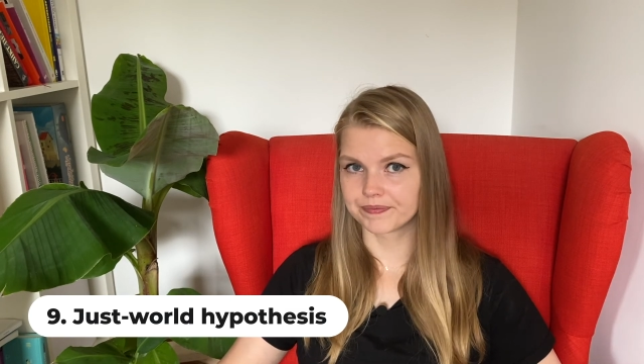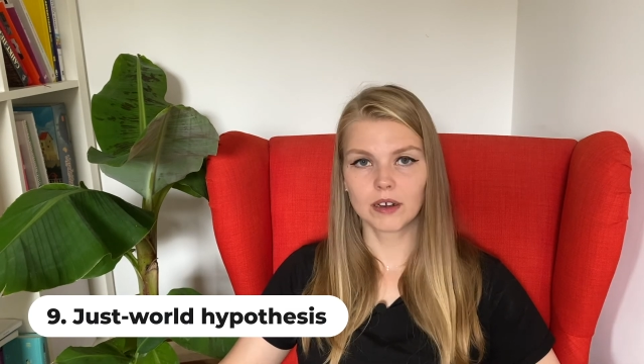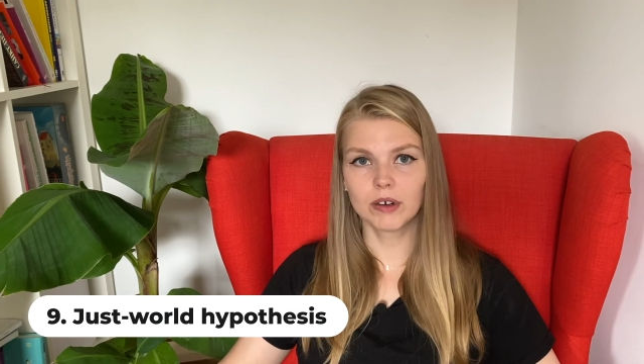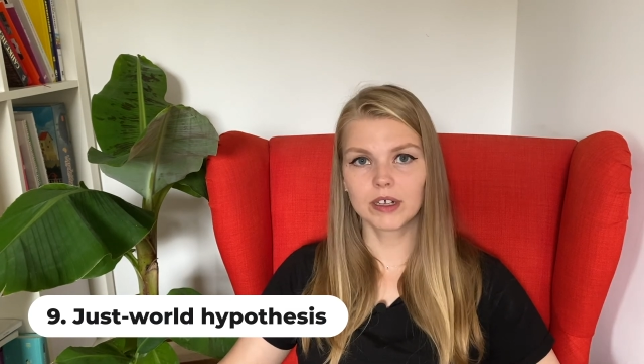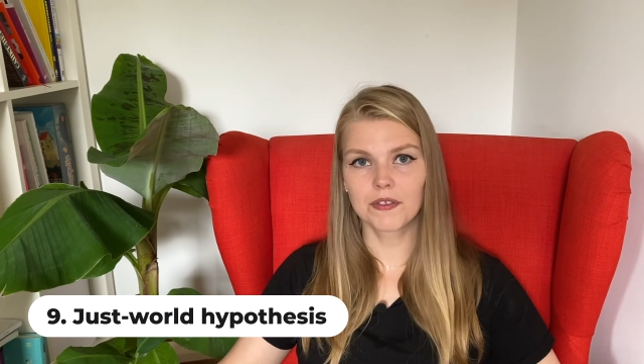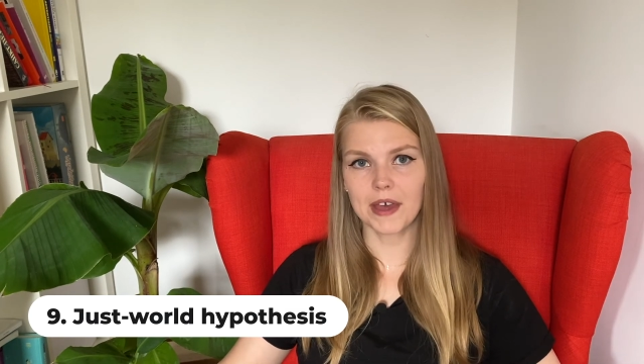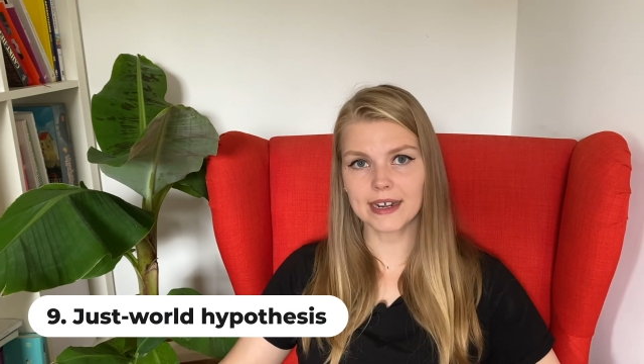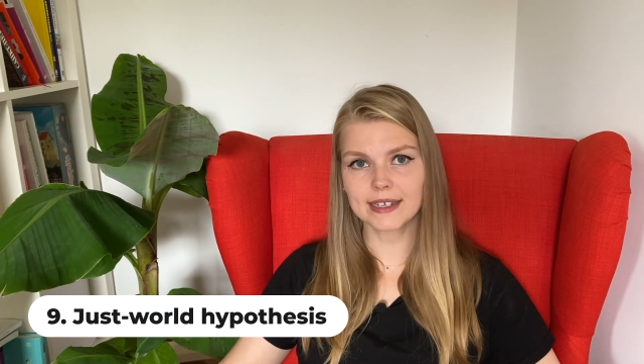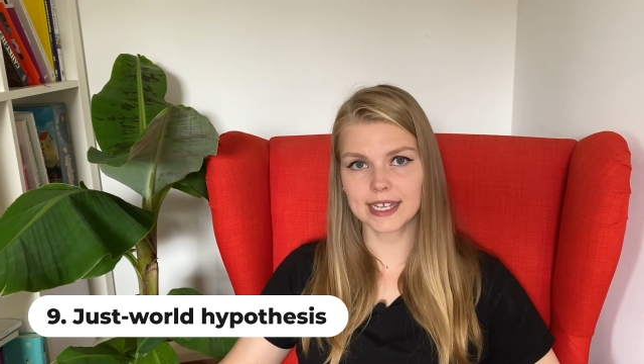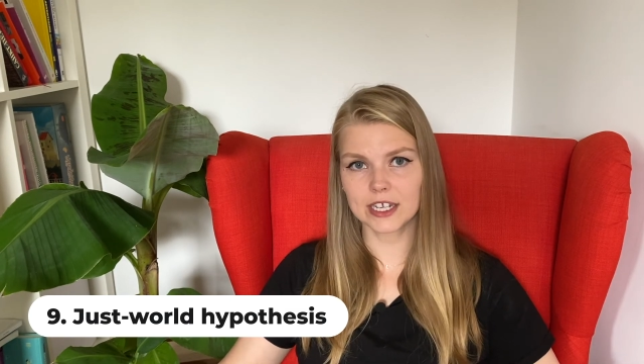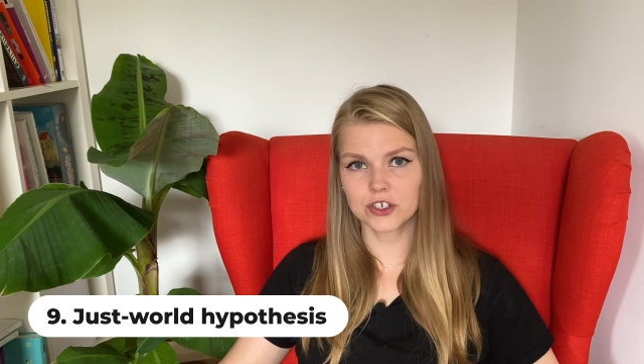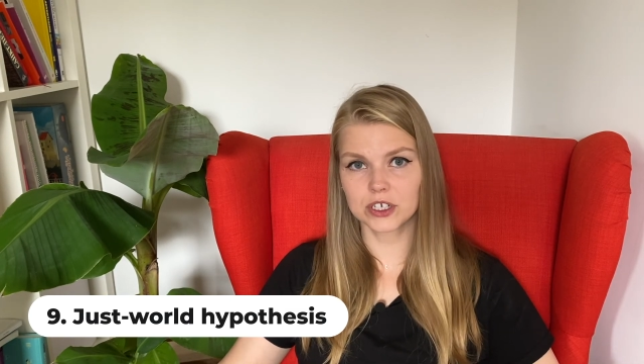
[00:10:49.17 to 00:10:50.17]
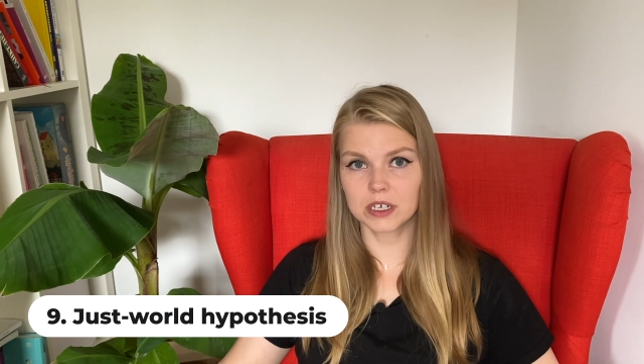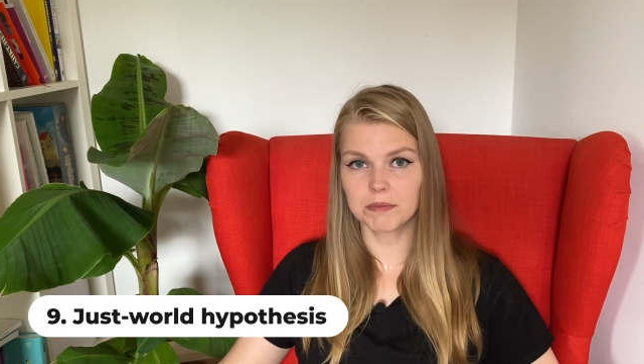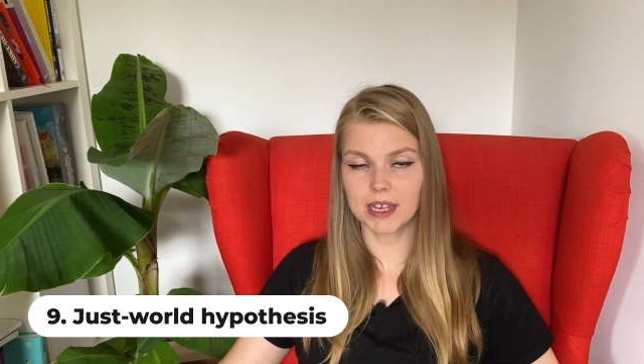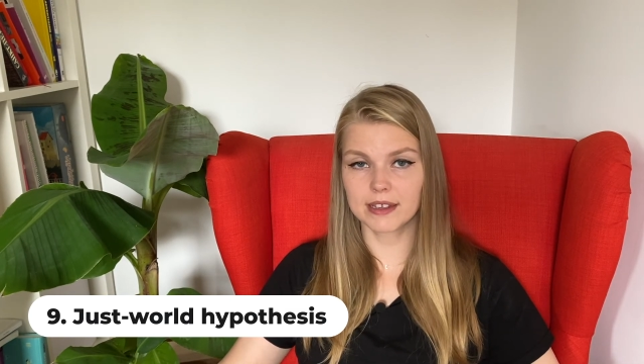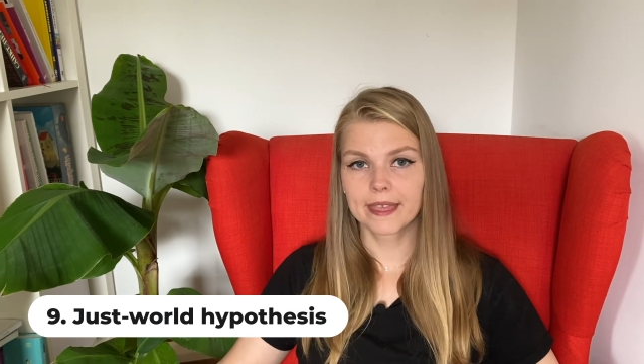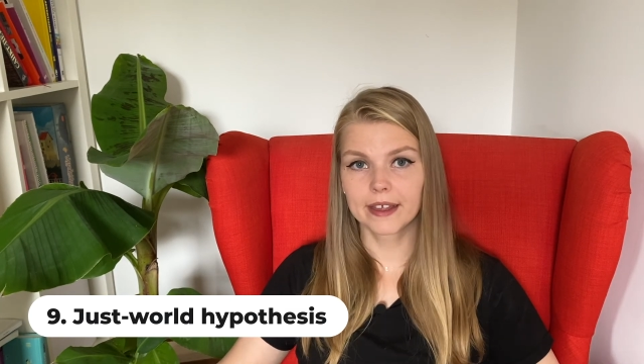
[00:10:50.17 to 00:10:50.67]
Well, that essentially
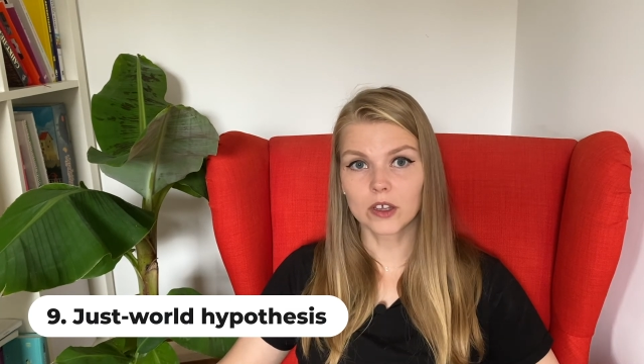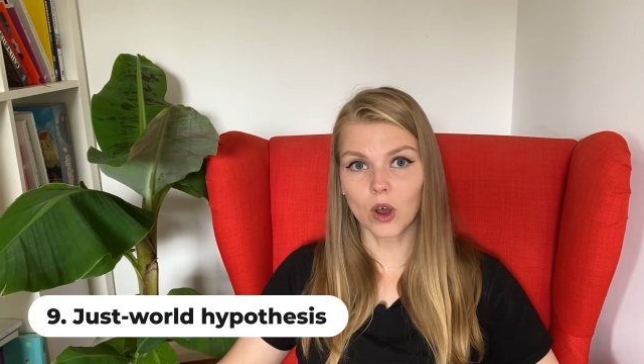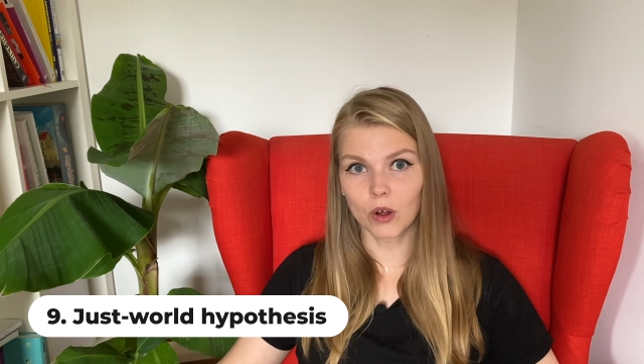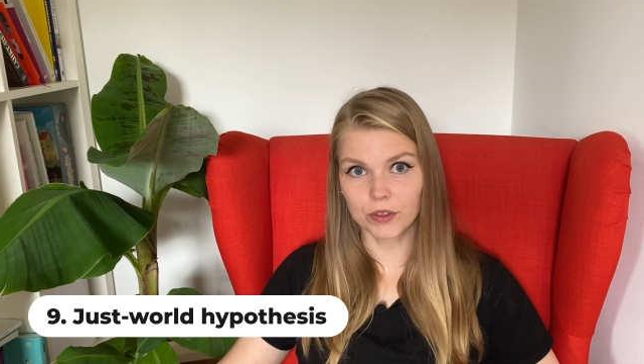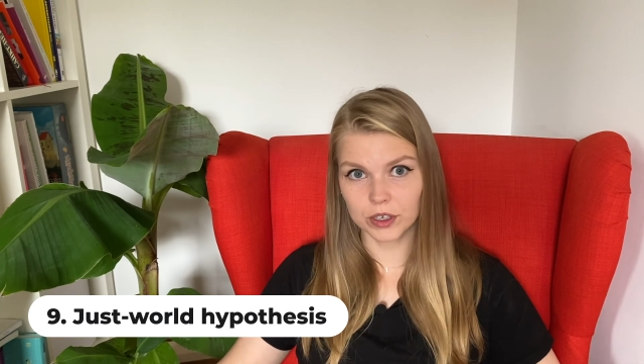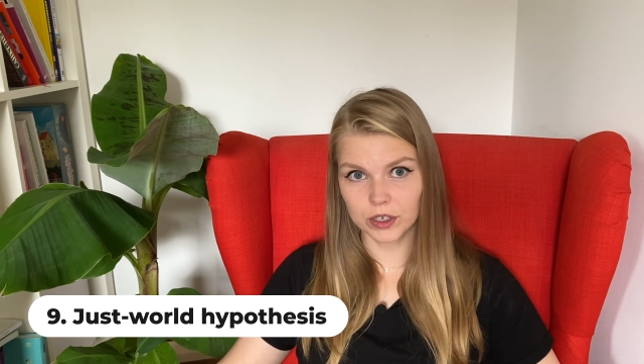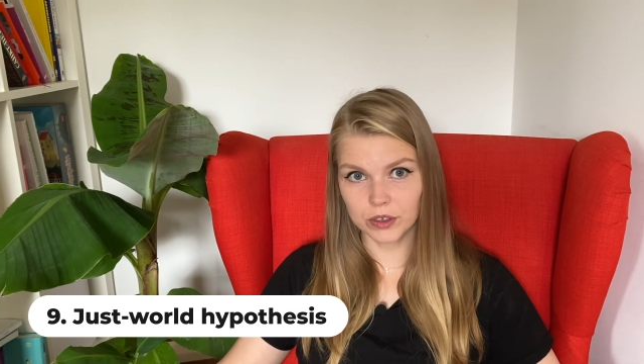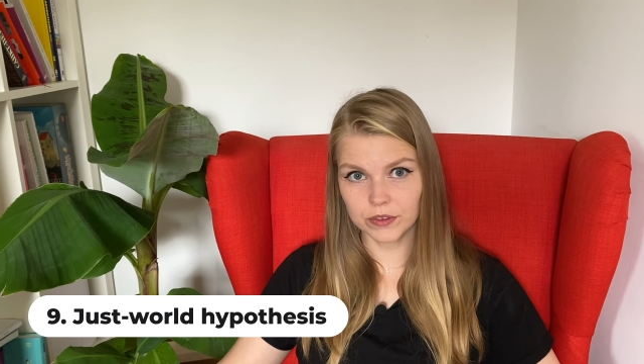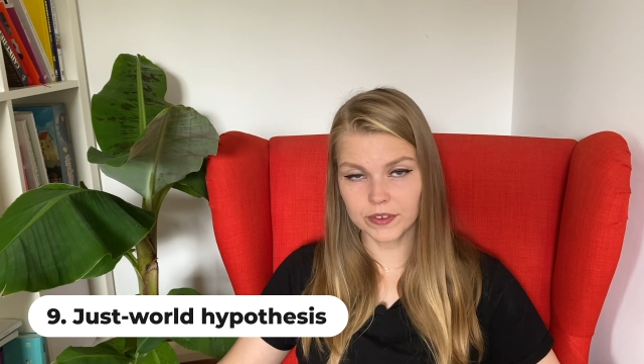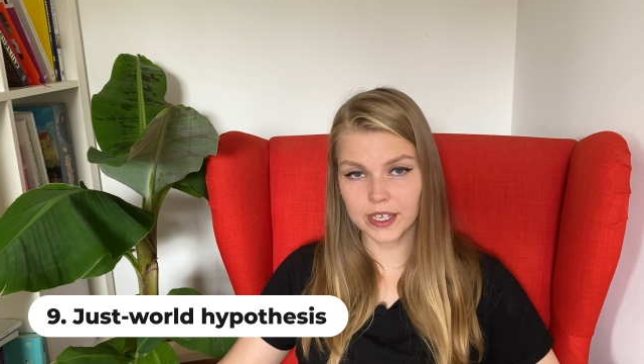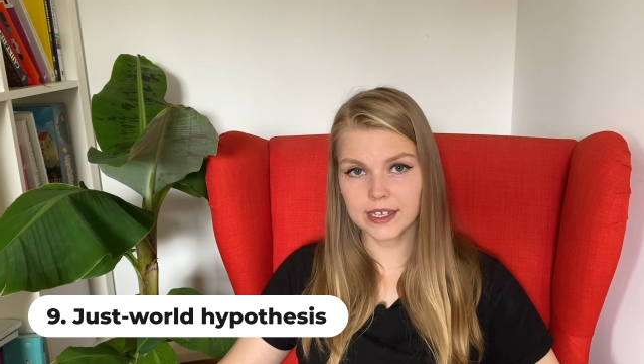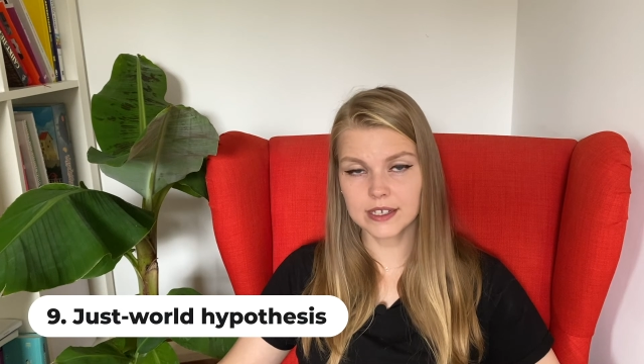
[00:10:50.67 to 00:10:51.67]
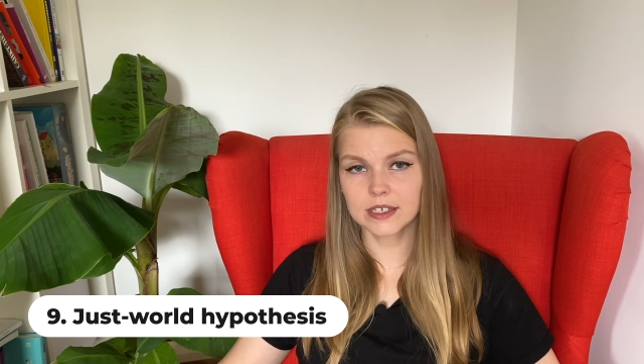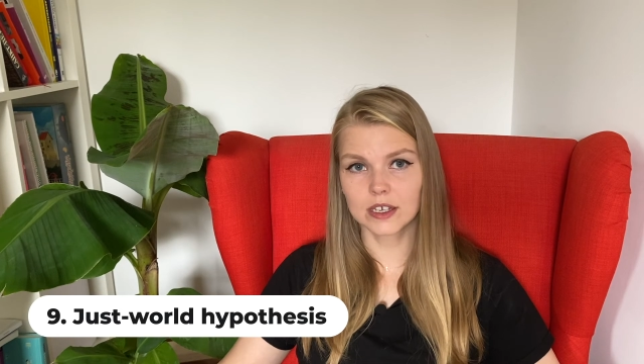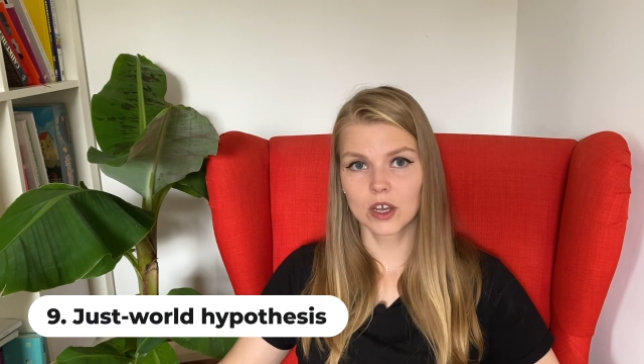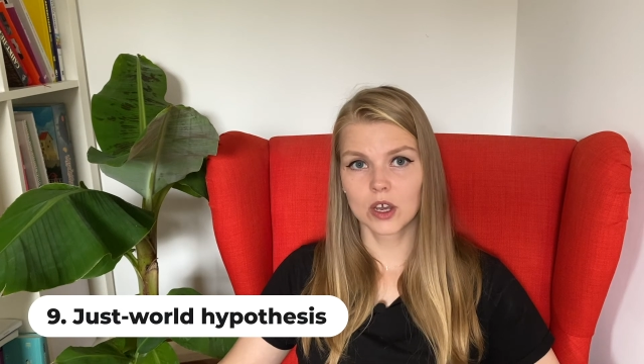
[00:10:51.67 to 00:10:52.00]
means that all the good things